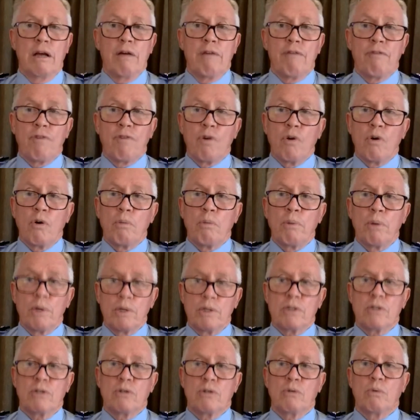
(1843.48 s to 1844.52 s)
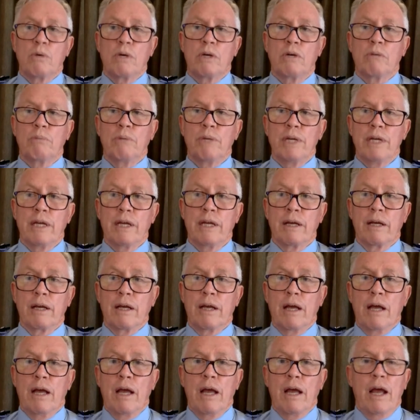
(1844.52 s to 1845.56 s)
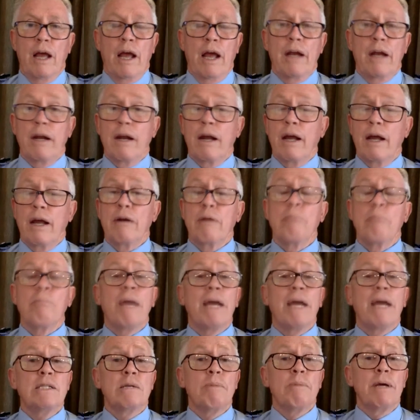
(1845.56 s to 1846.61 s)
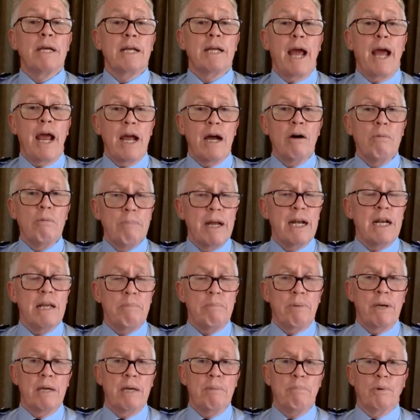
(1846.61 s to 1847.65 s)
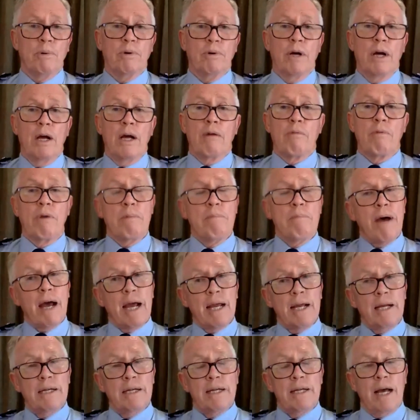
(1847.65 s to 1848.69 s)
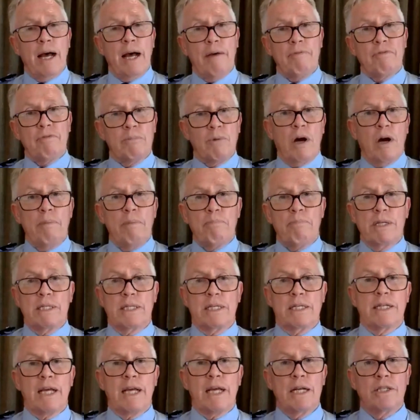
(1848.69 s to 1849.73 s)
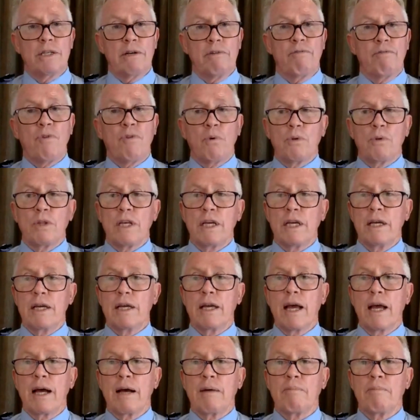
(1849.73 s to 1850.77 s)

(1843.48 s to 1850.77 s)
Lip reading: for personal wellbeing. And it amazed me how many people remained after my presentation for the